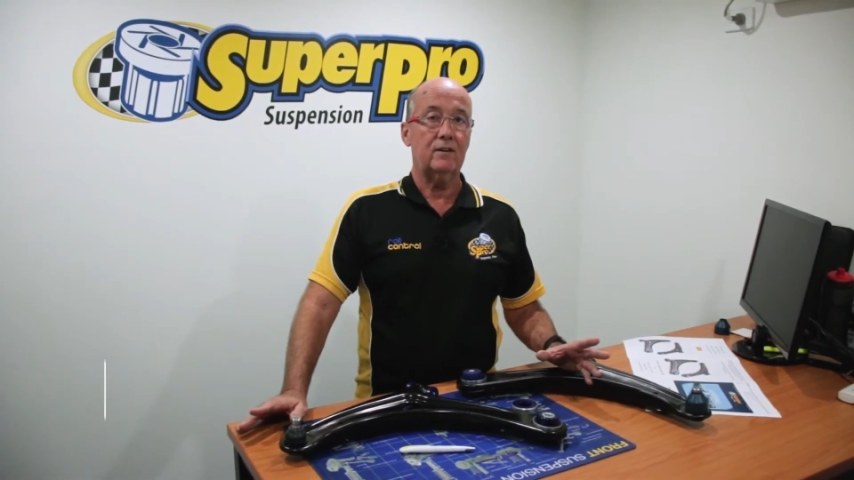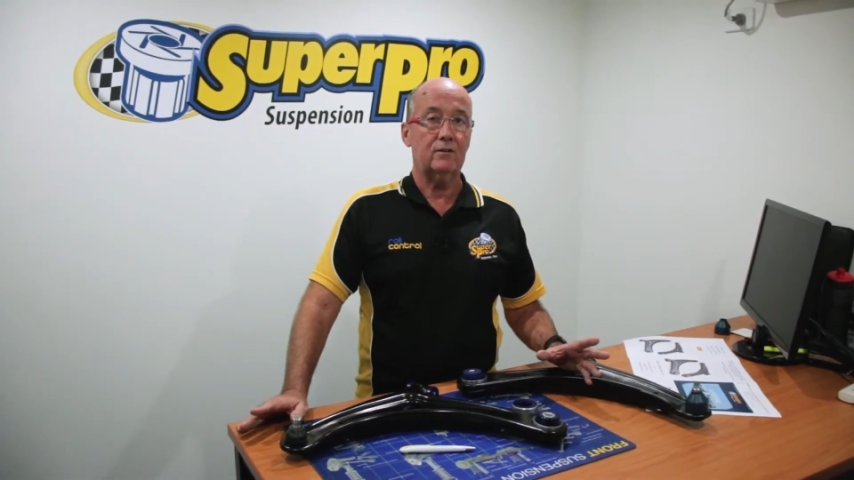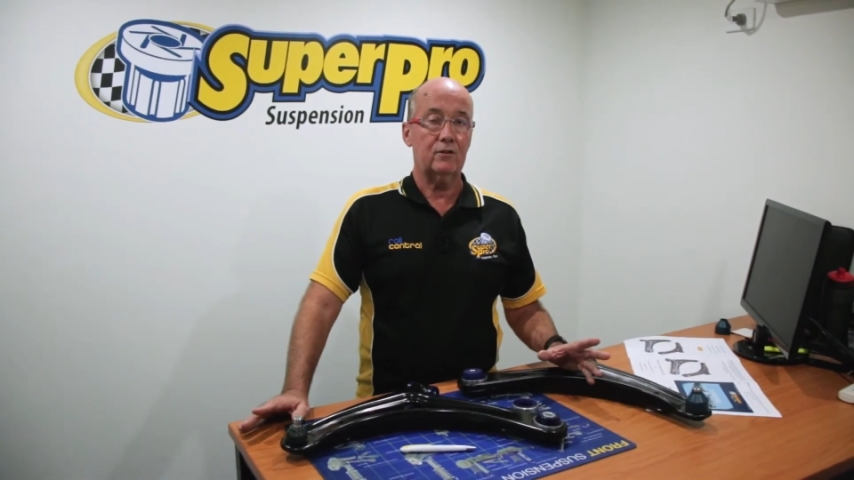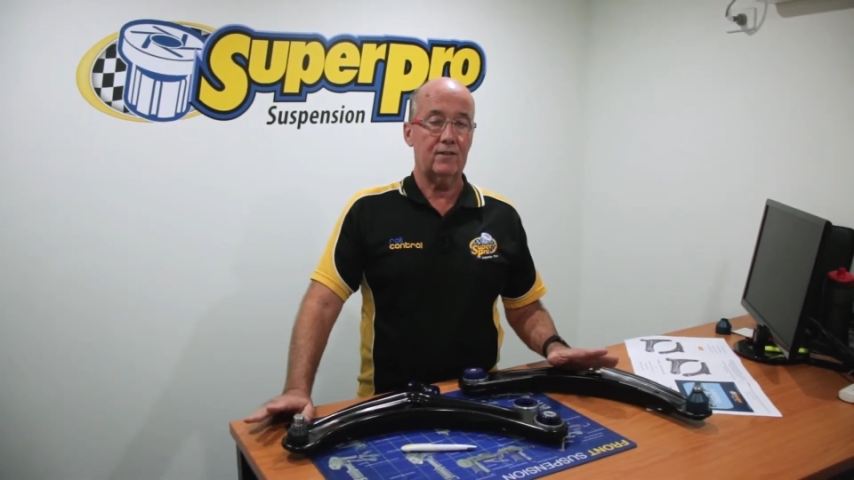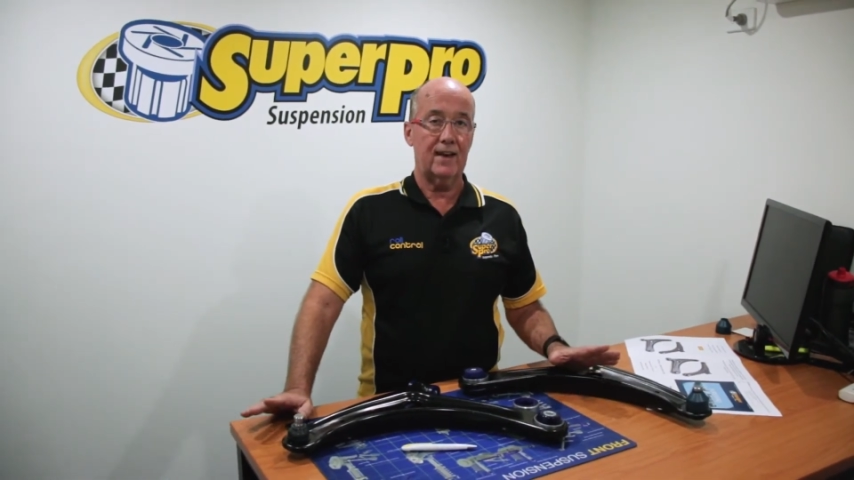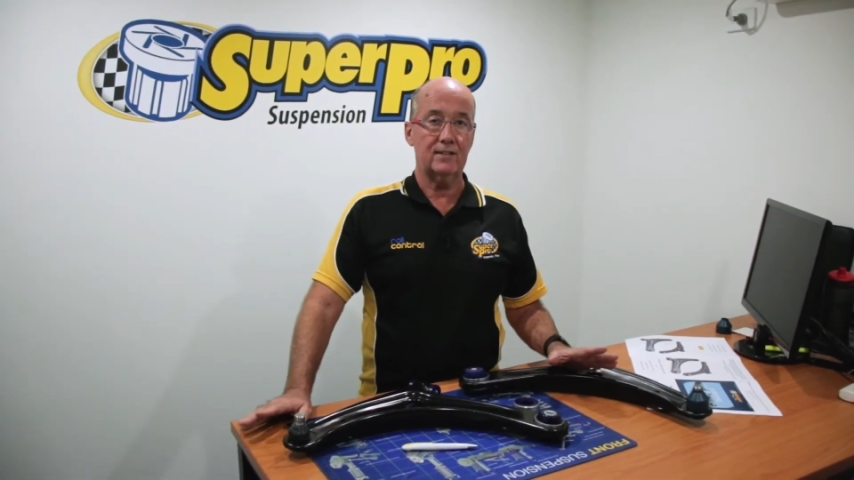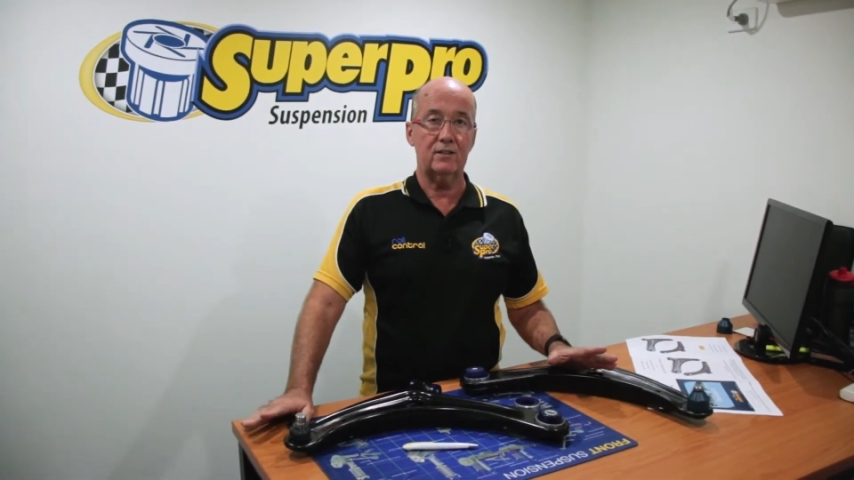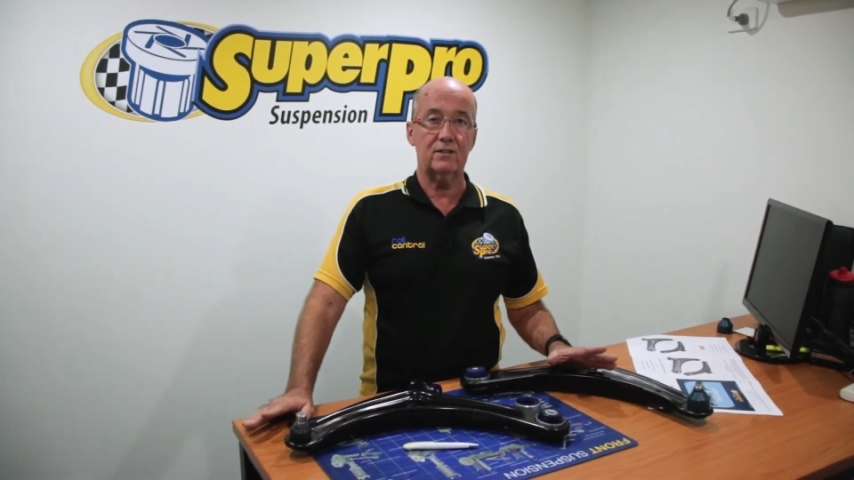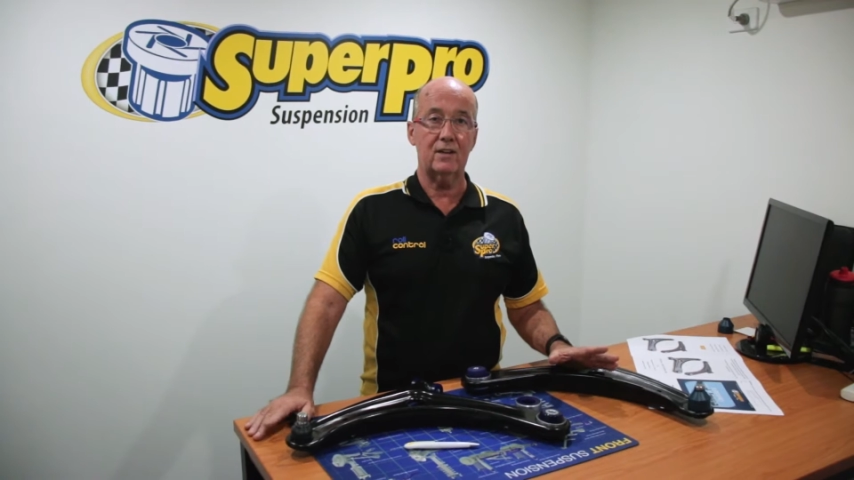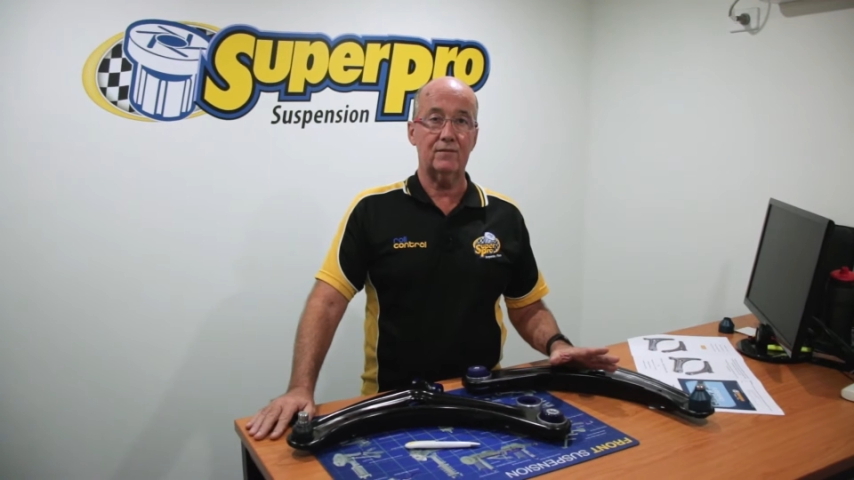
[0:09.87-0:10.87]

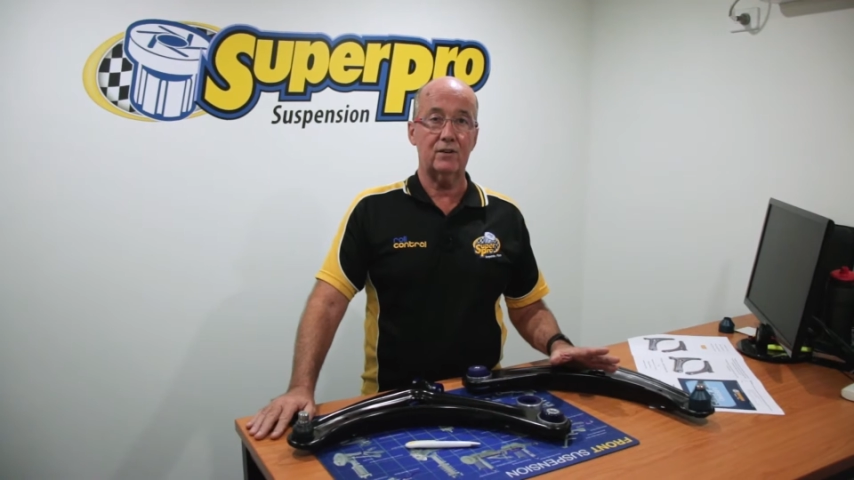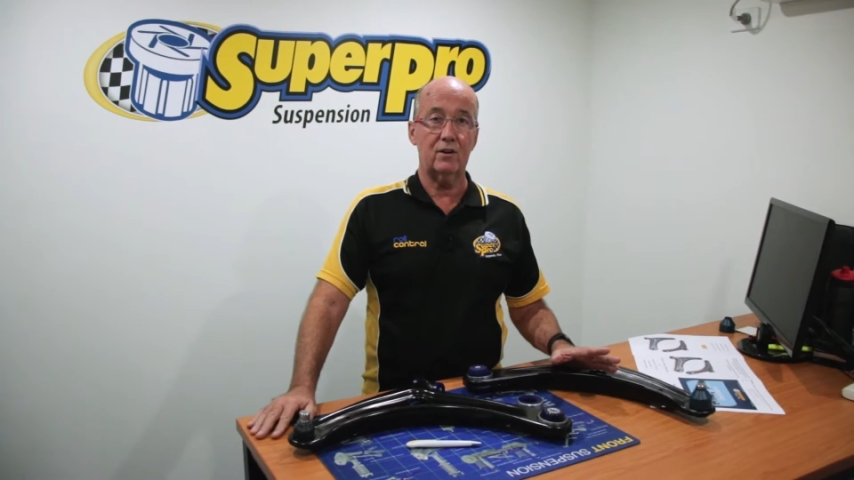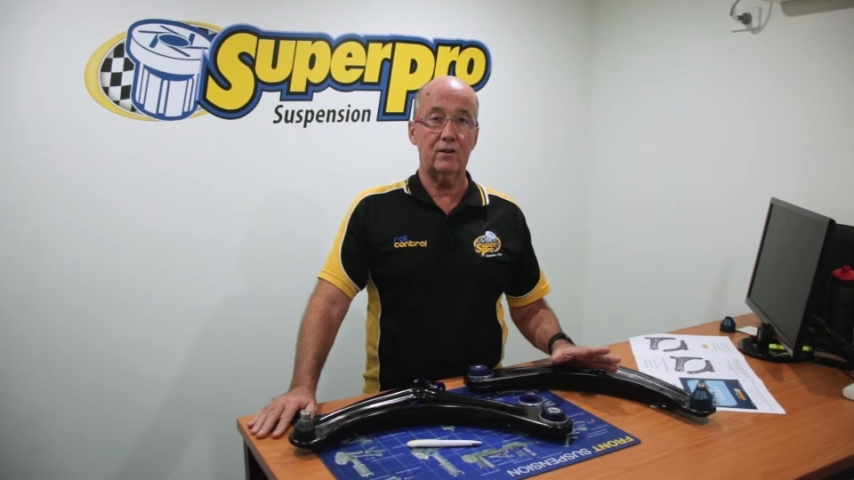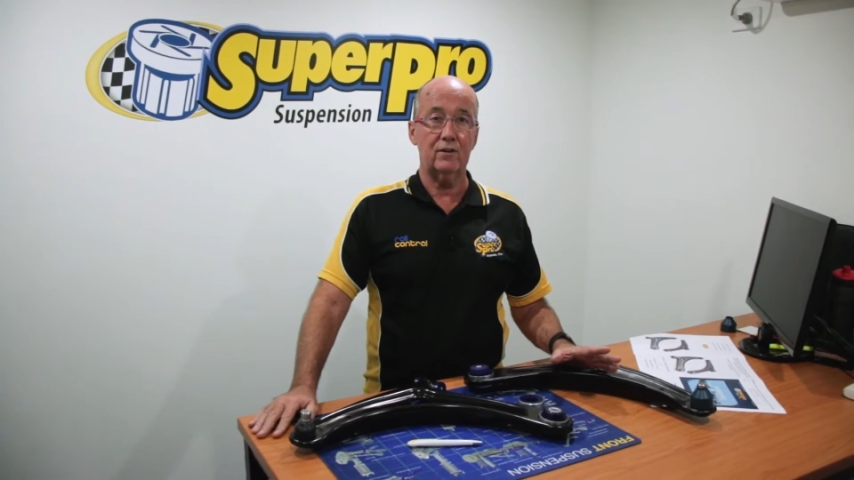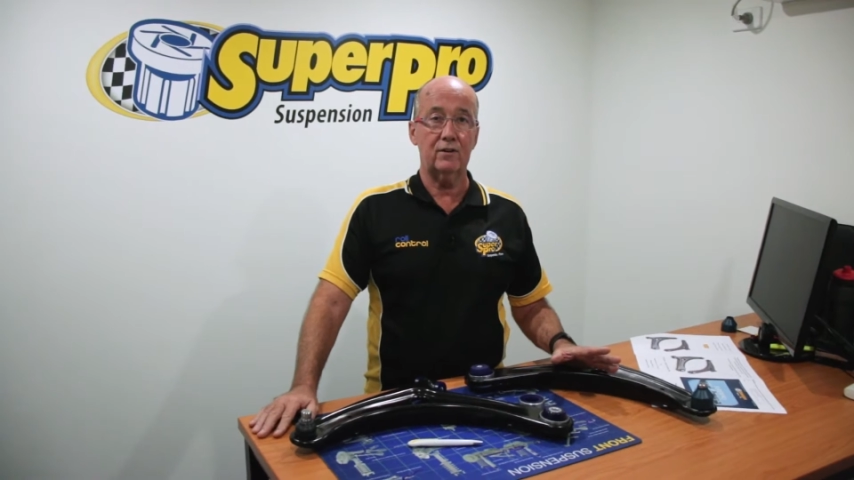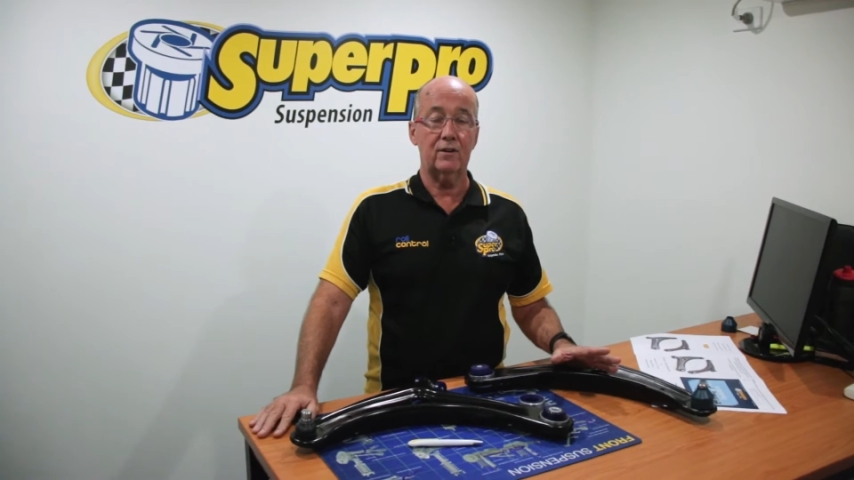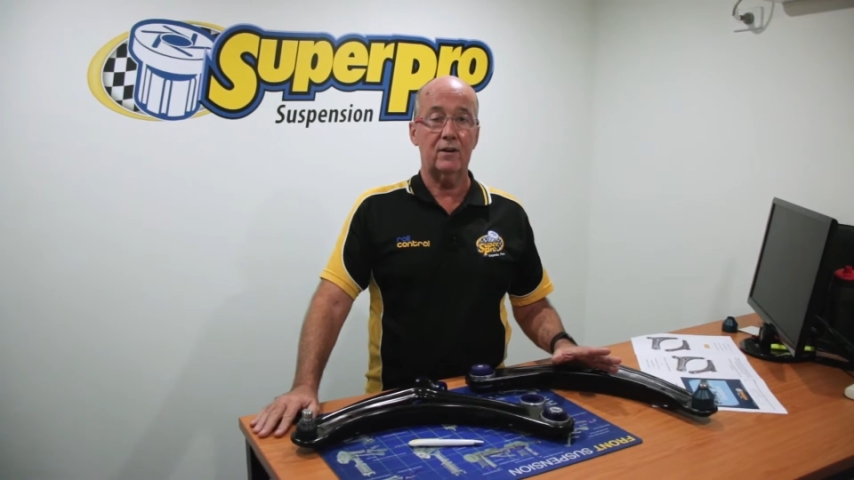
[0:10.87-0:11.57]
2007 on,